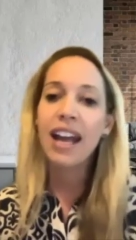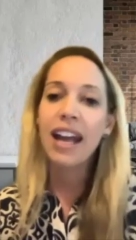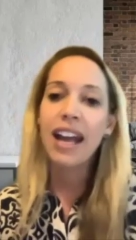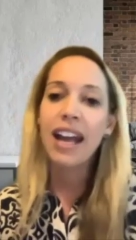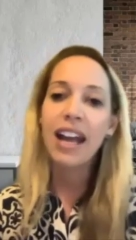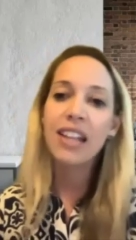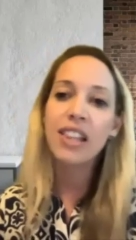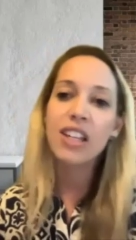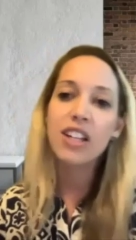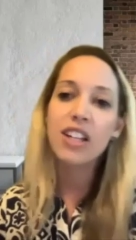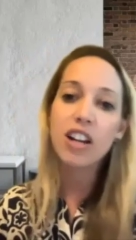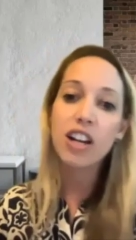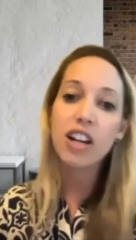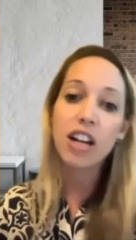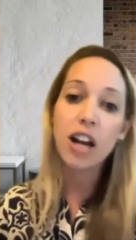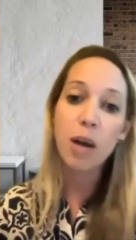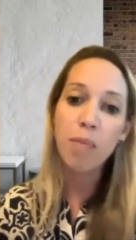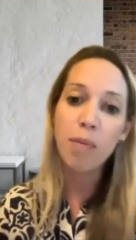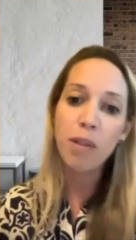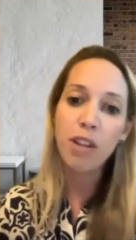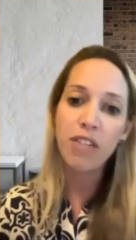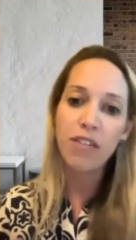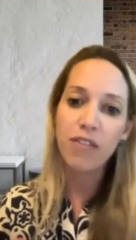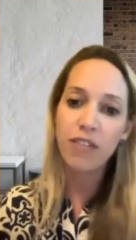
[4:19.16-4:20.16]
And there are a
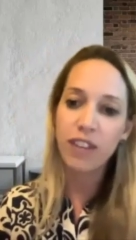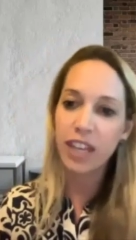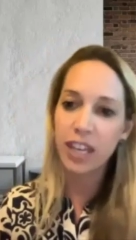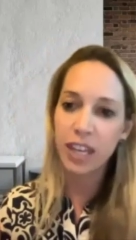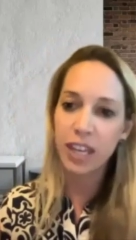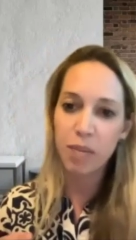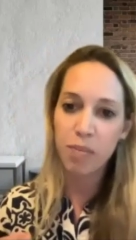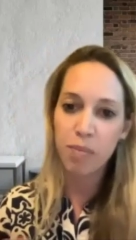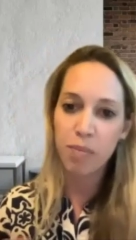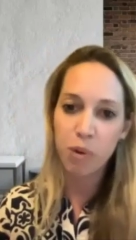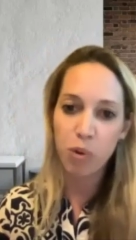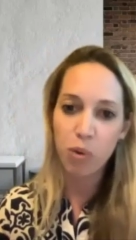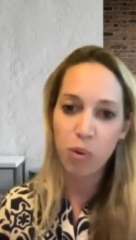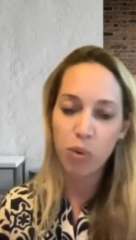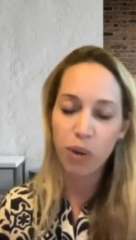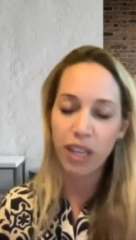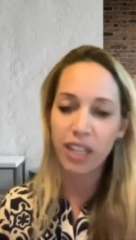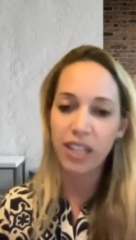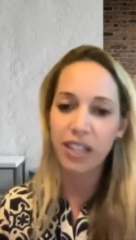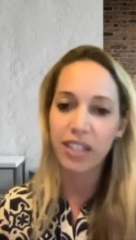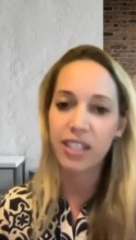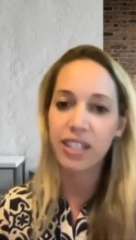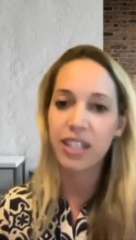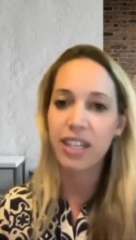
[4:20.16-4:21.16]
couple of key
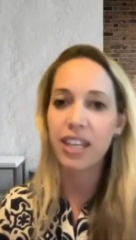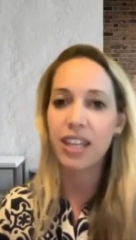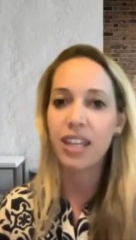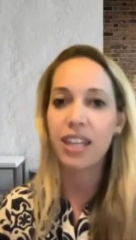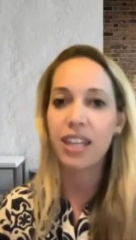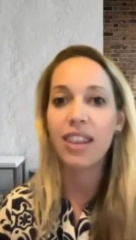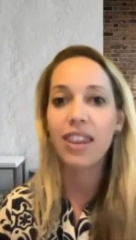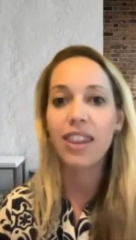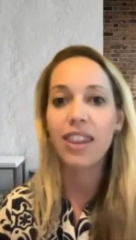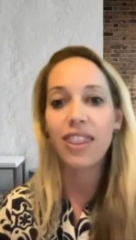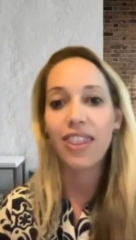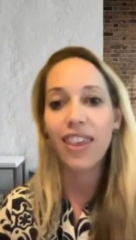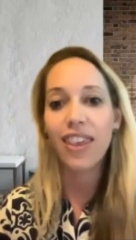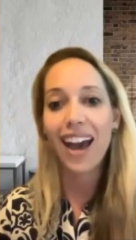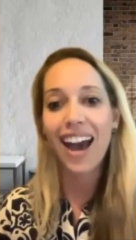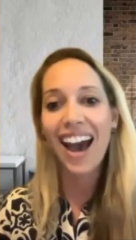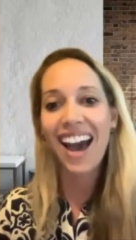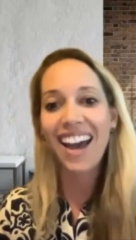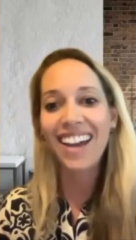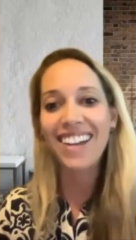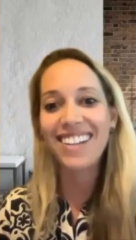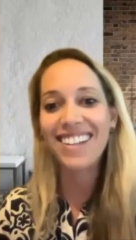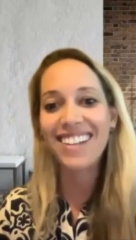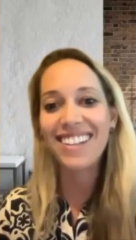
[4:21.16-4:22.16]
points in
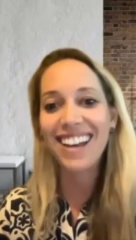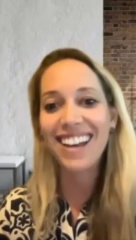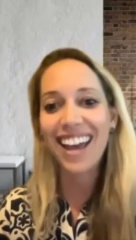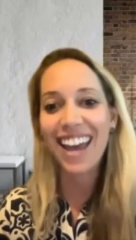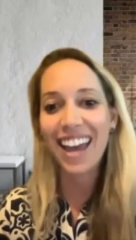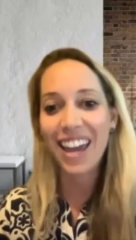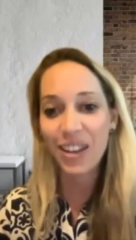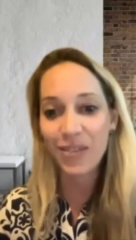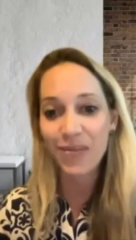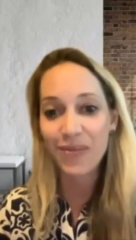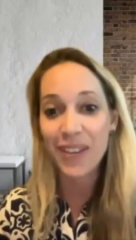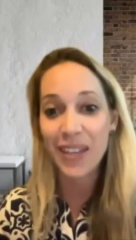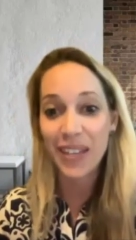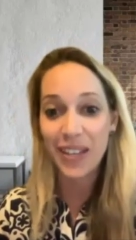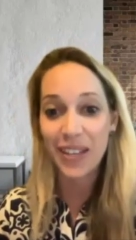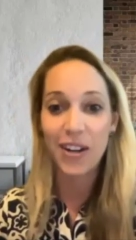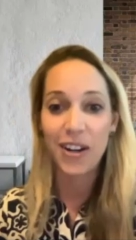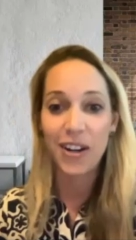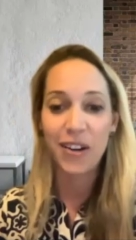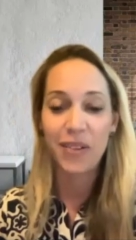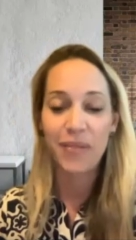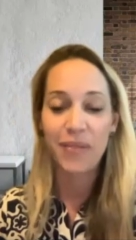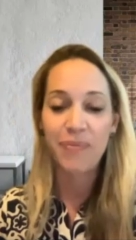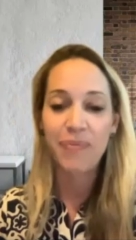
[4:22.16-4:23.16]
that
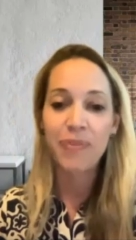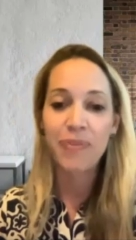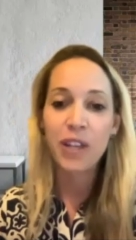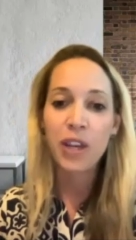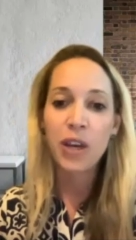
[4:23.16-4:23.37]
NPR.